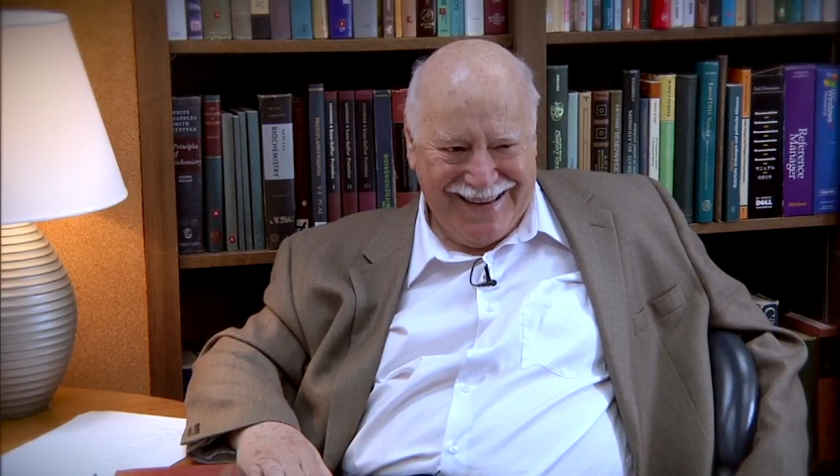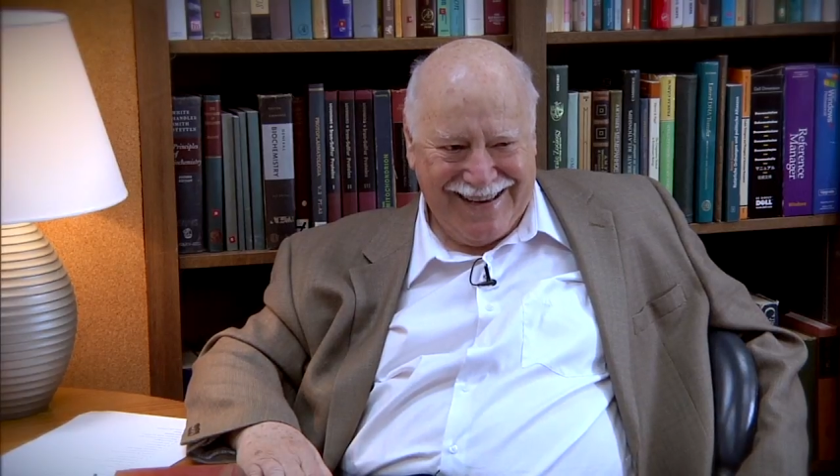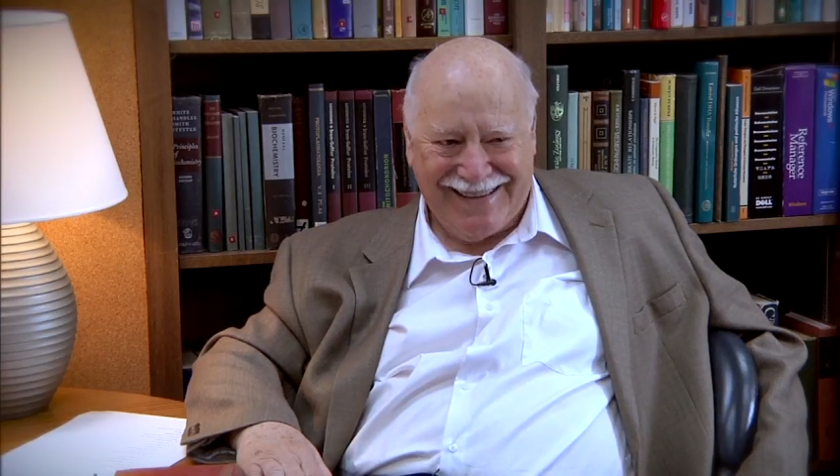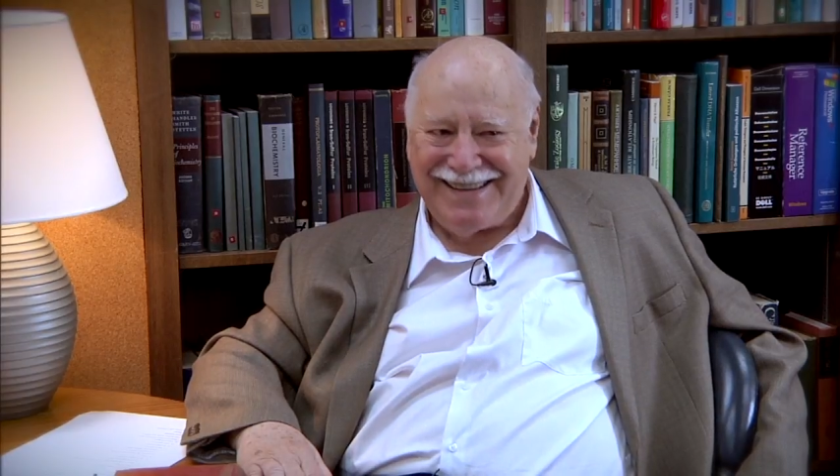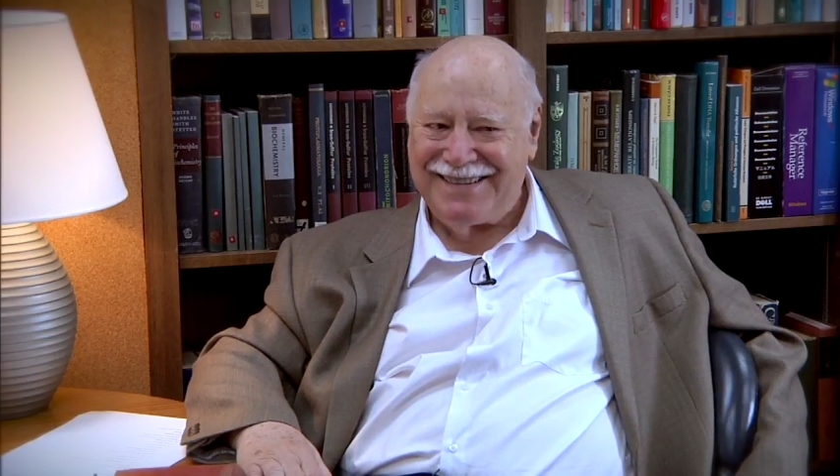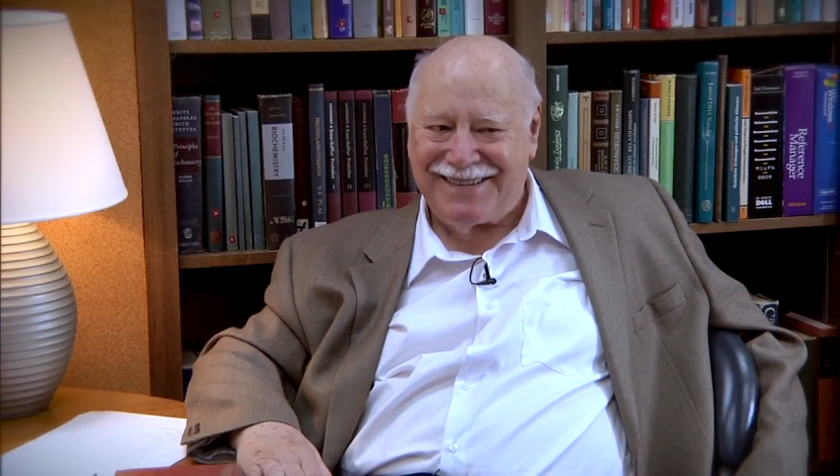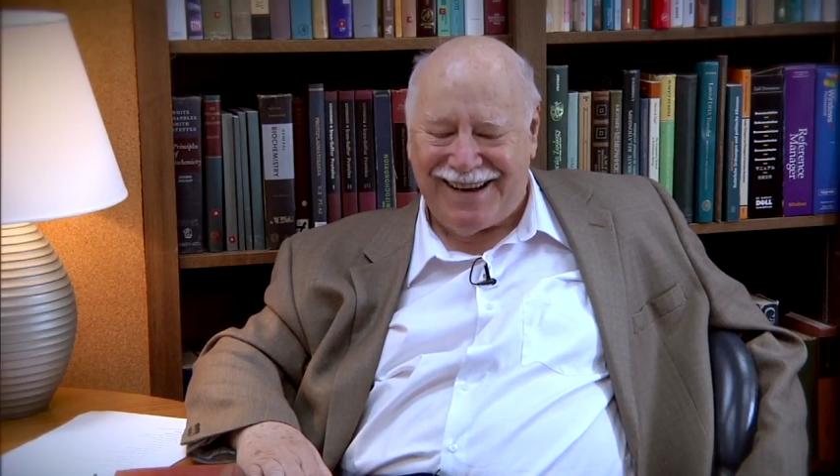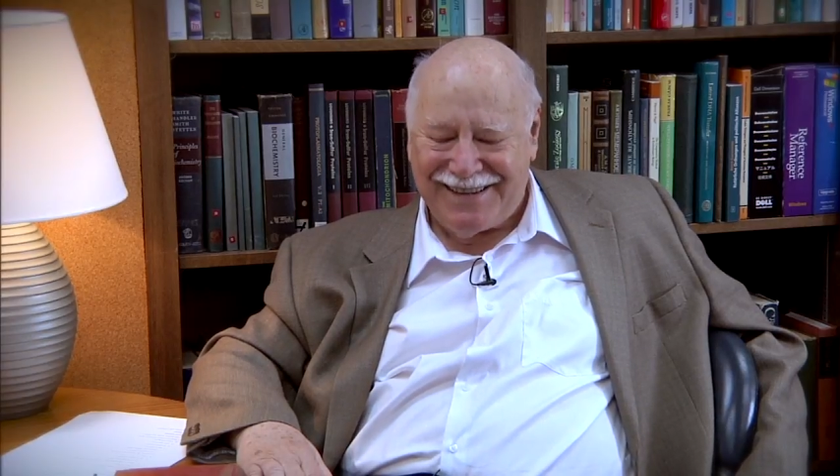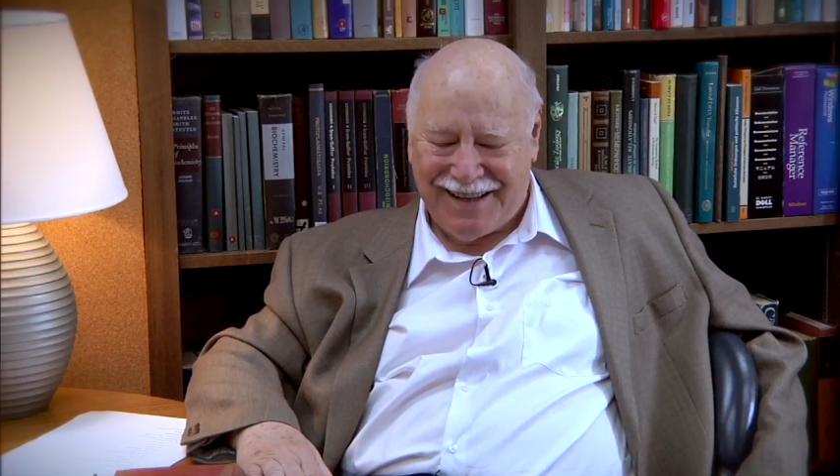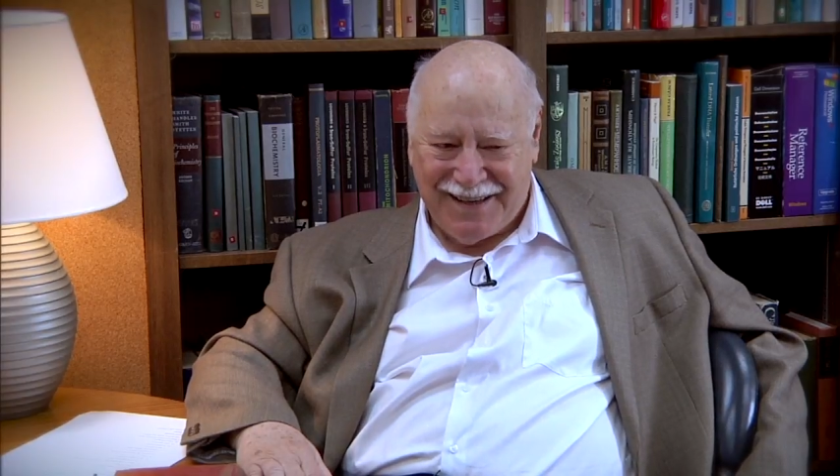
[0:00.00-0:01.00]
He didn't
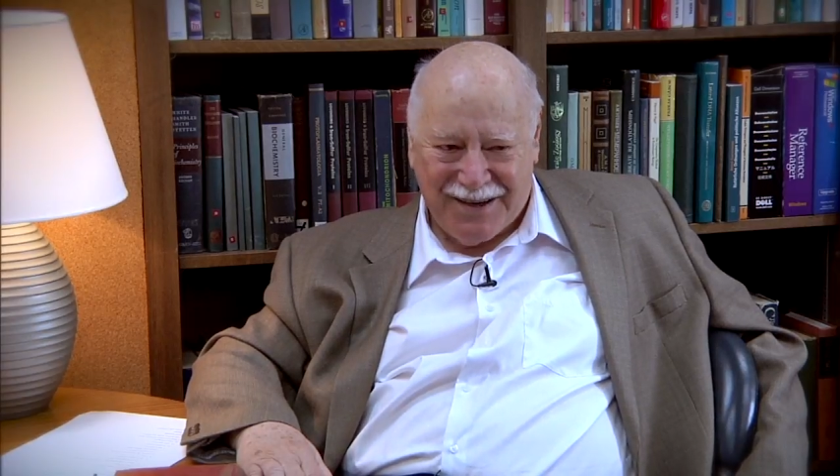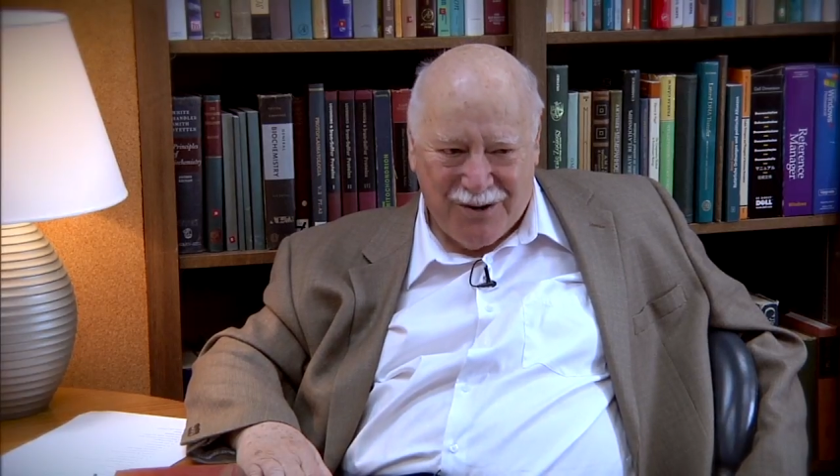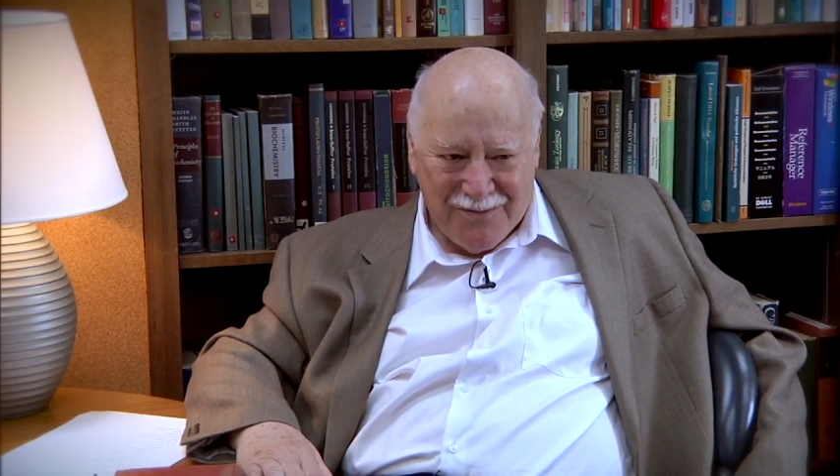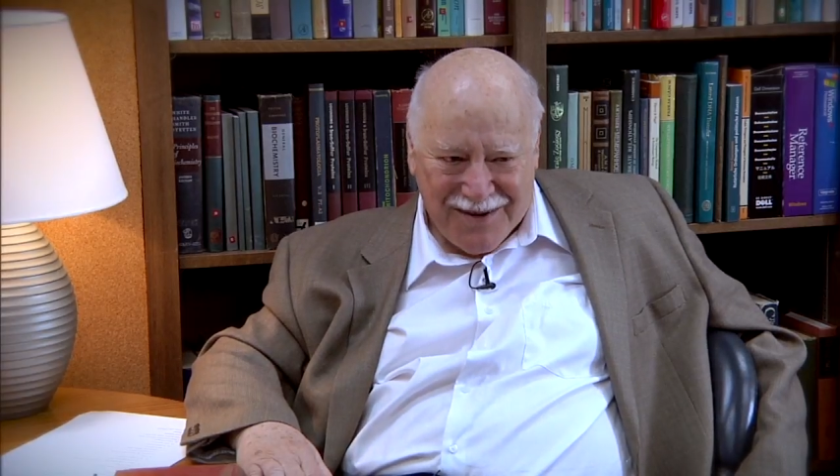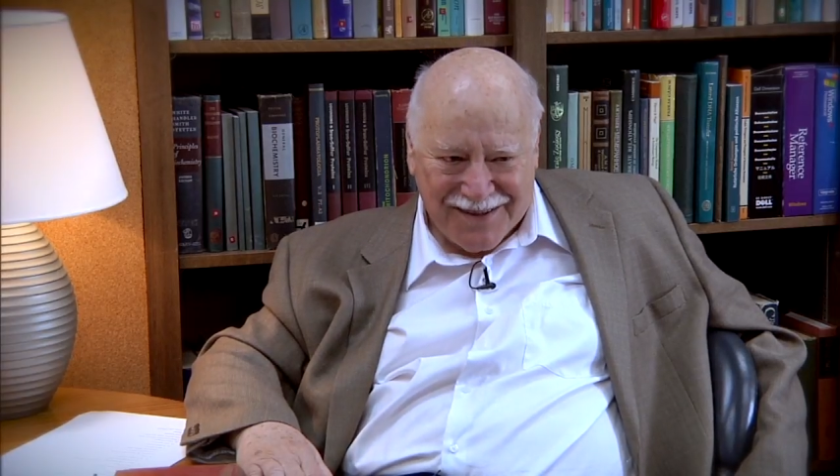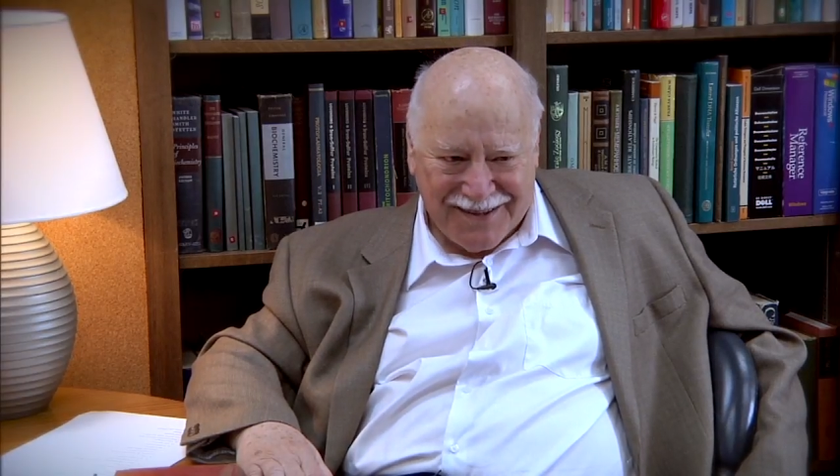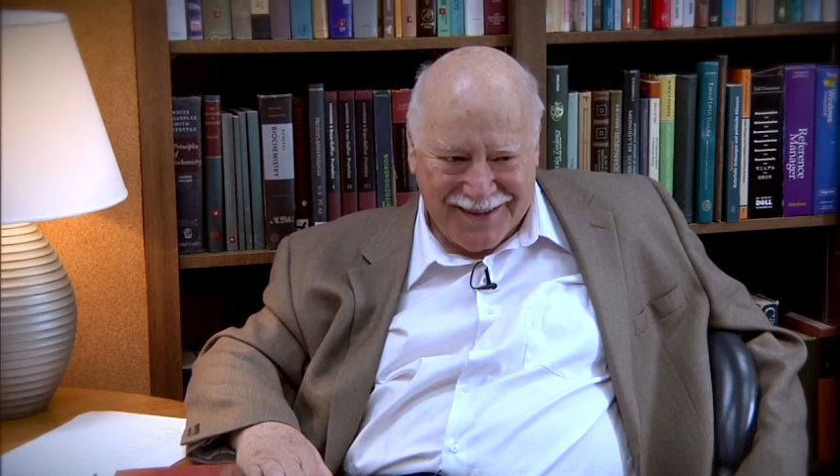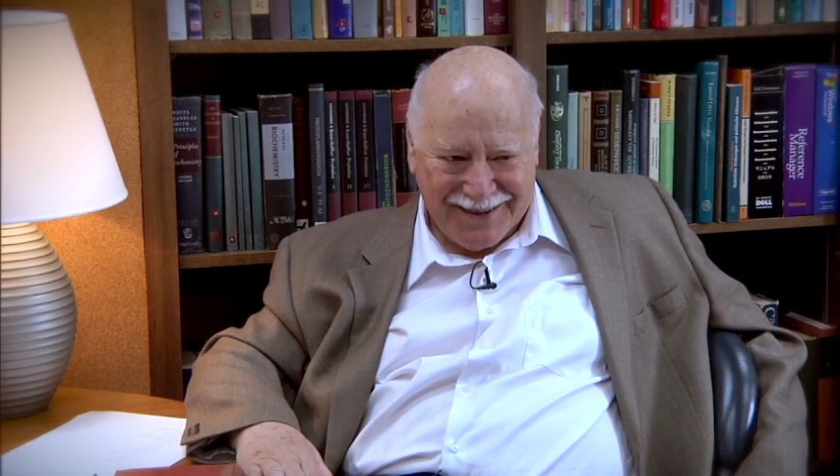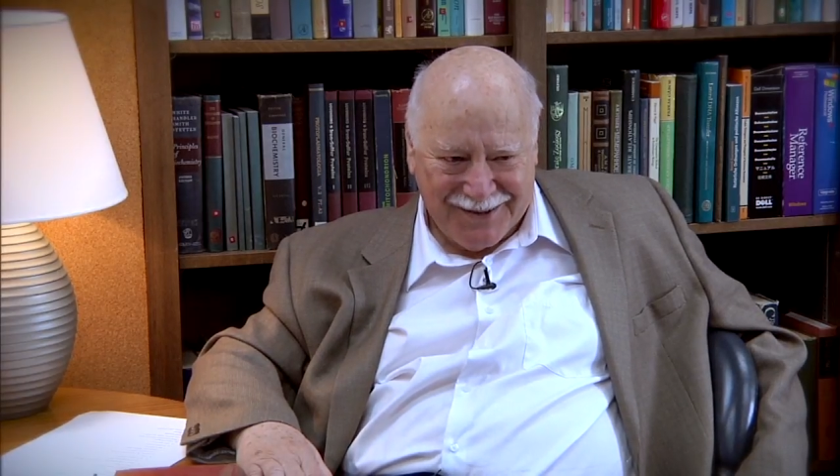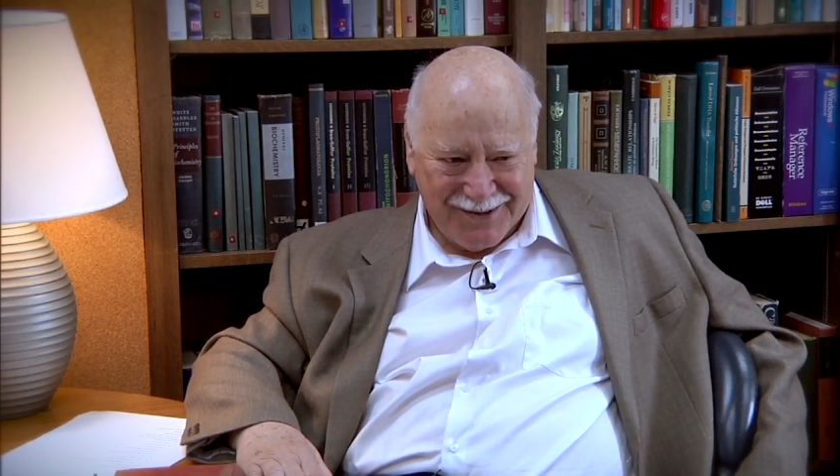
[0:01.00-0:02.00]
write any
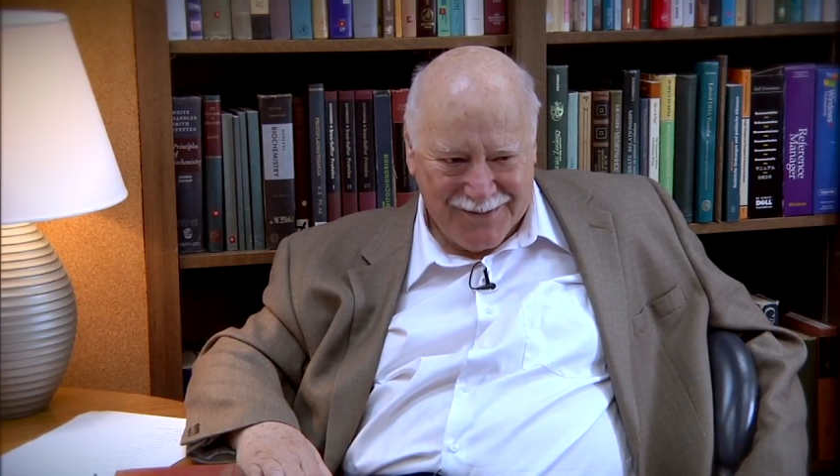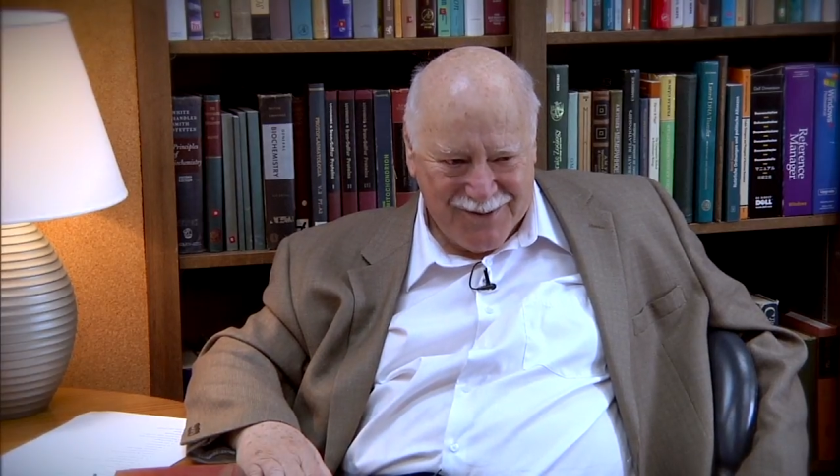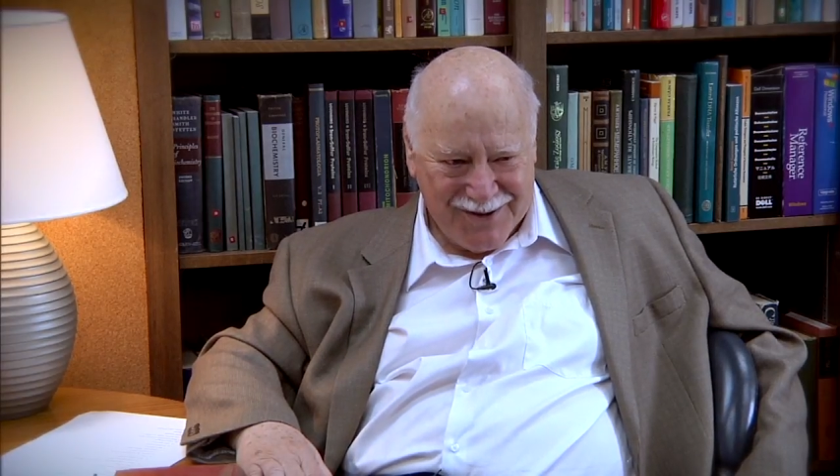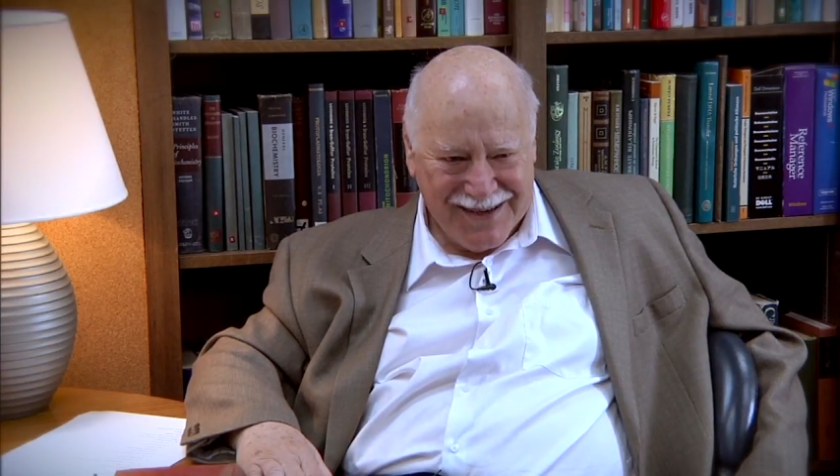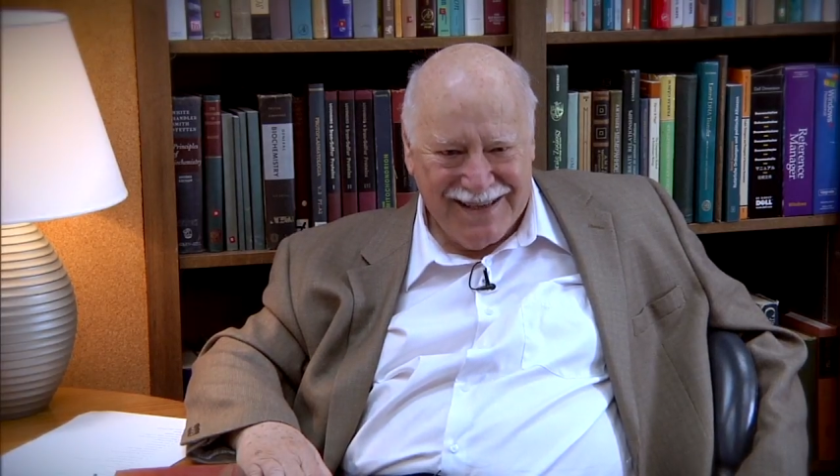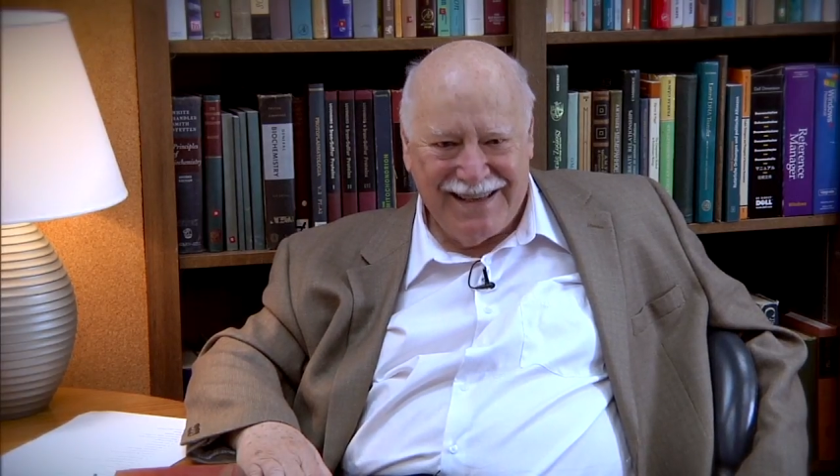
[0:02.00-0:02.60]
commentary to the book.